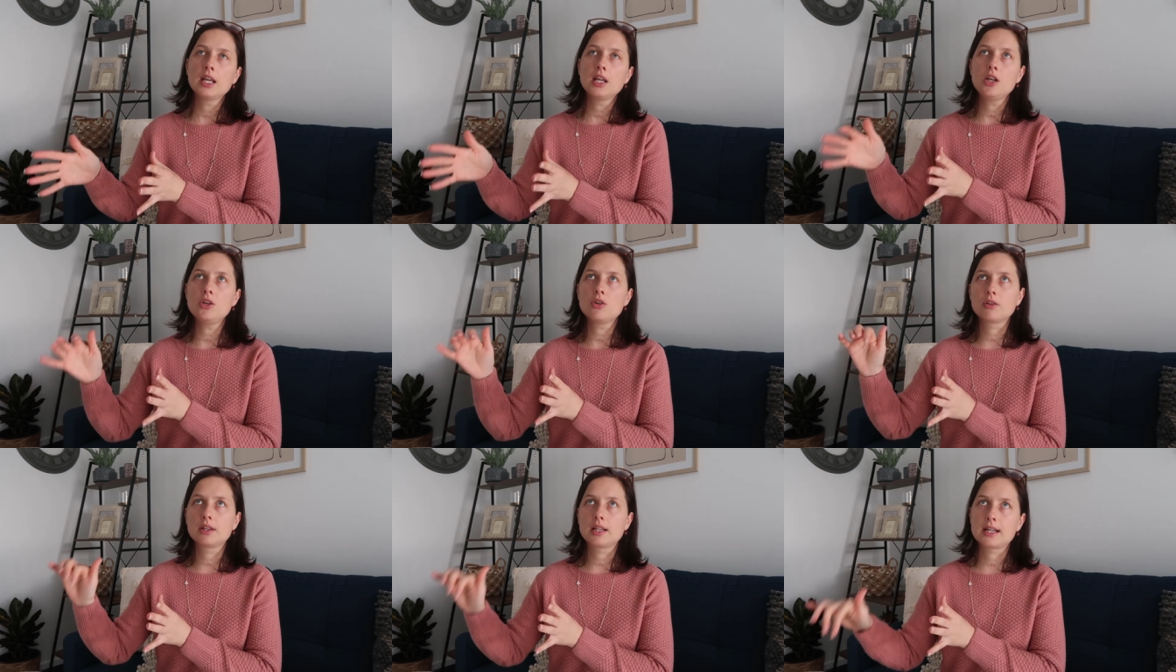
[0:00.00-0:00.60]
in
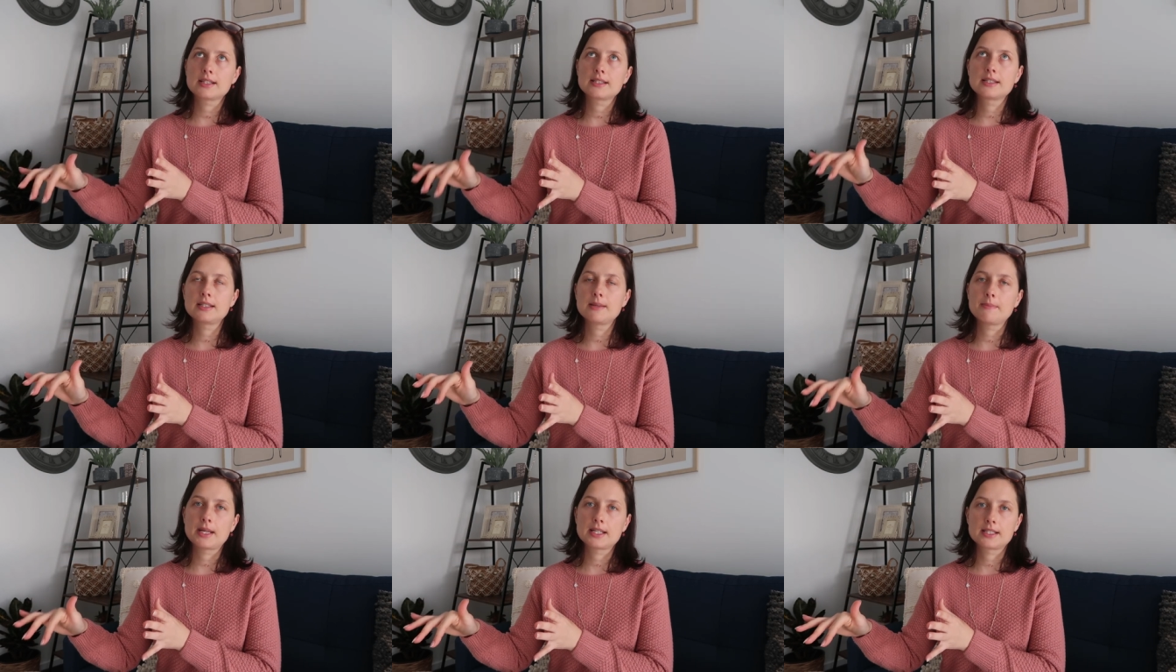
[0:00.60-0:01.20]
your last
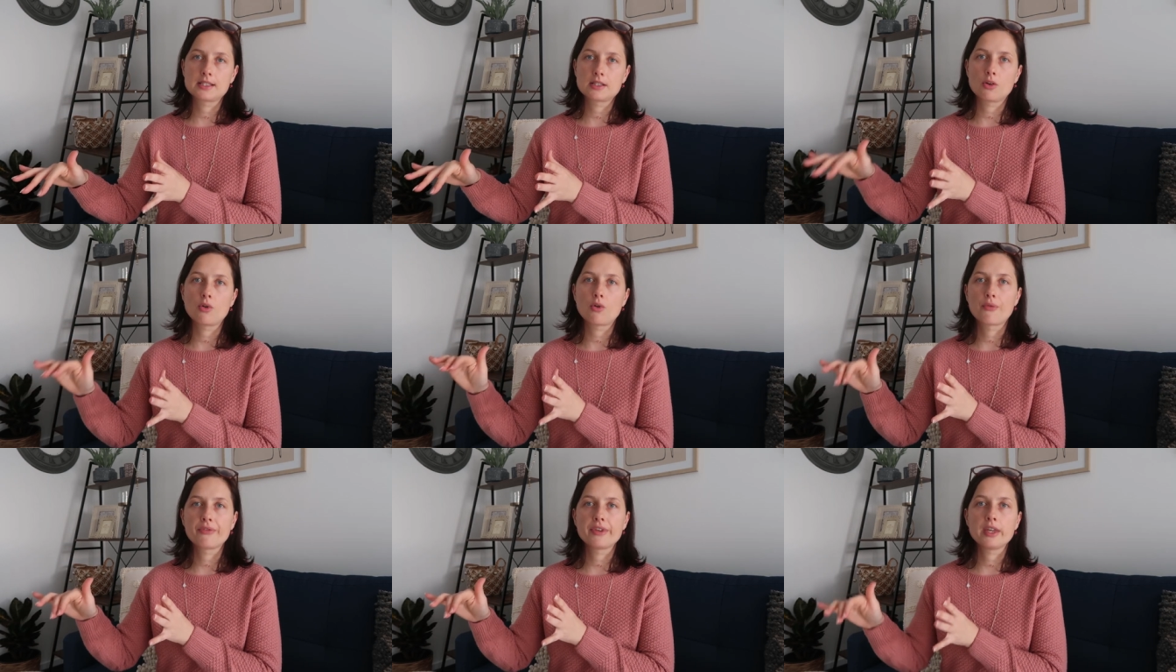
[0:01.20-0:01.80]
semester
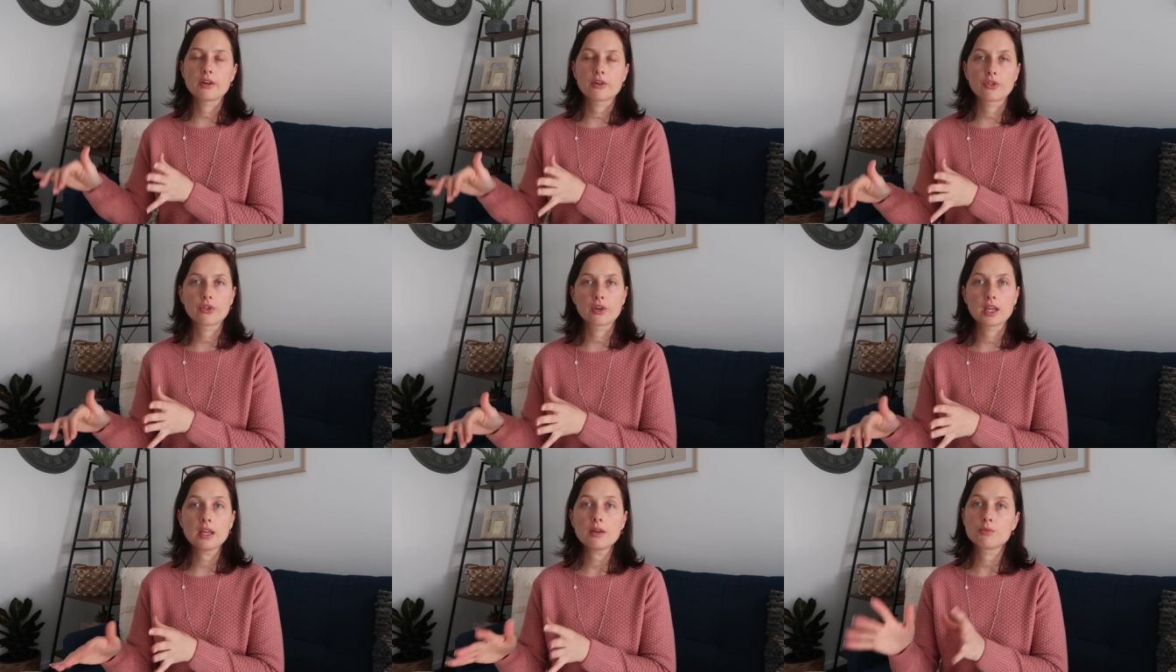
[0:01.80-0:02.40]
of year
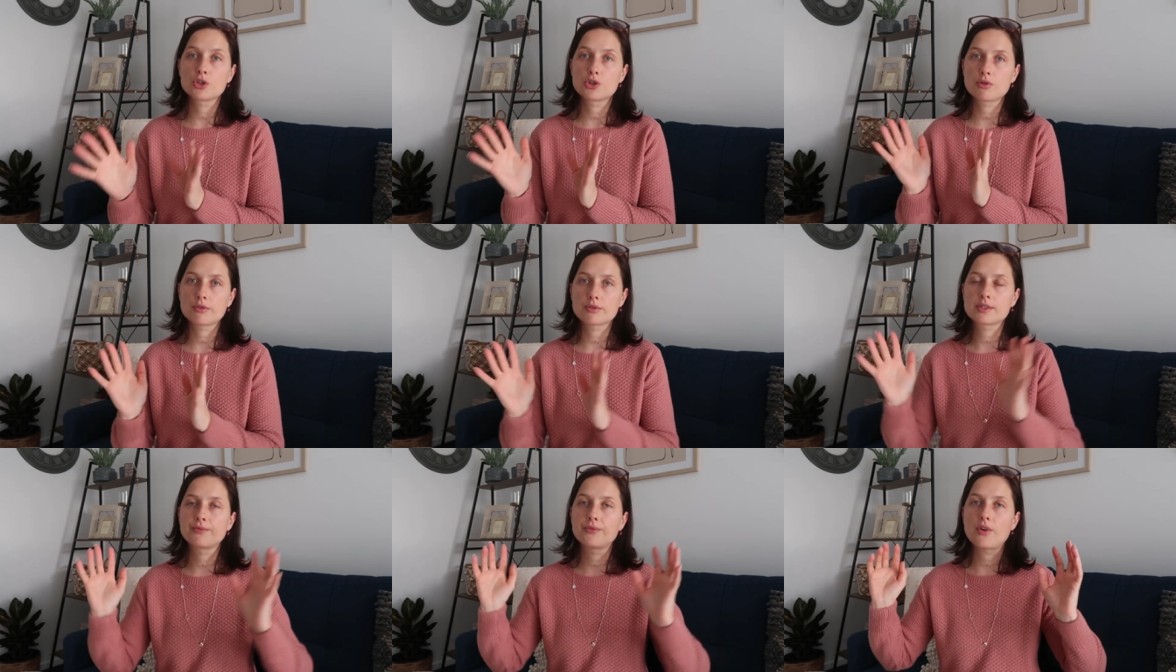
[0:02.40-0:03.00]
three, which
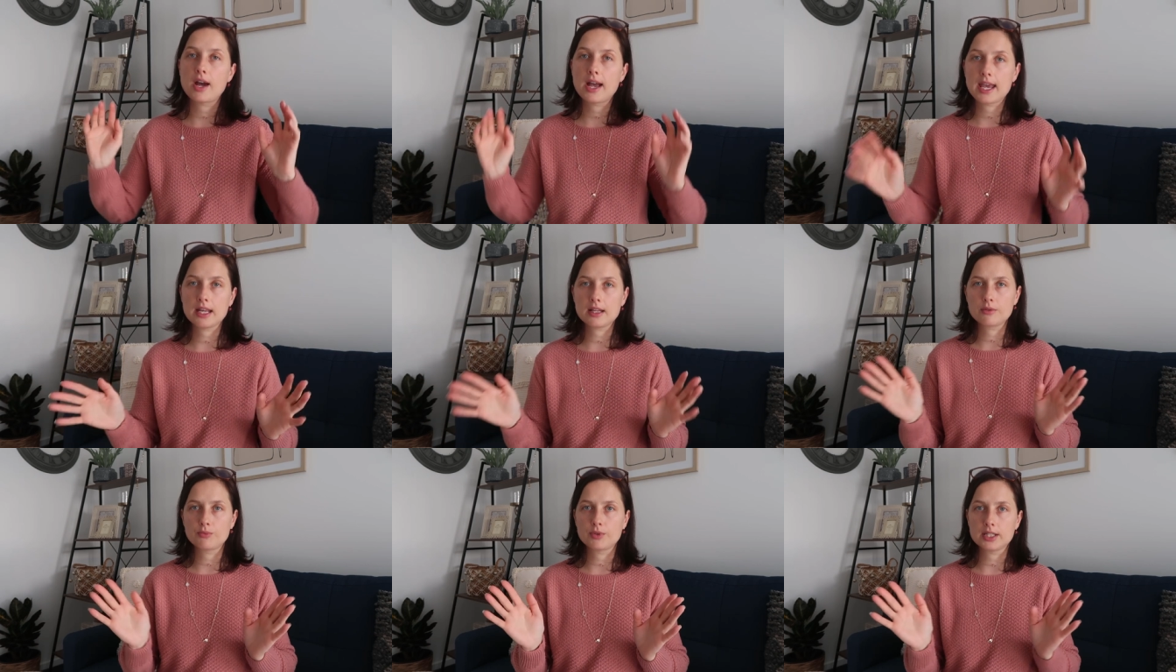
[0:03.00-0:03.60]
goes for
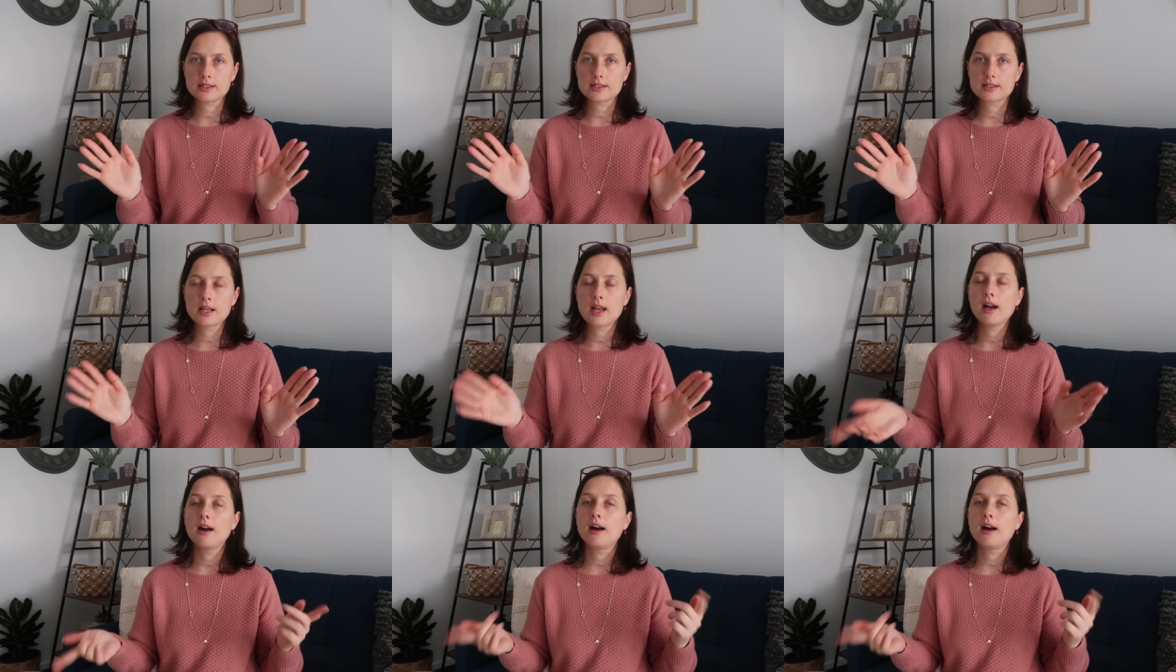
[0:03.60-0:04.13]
eight weeks.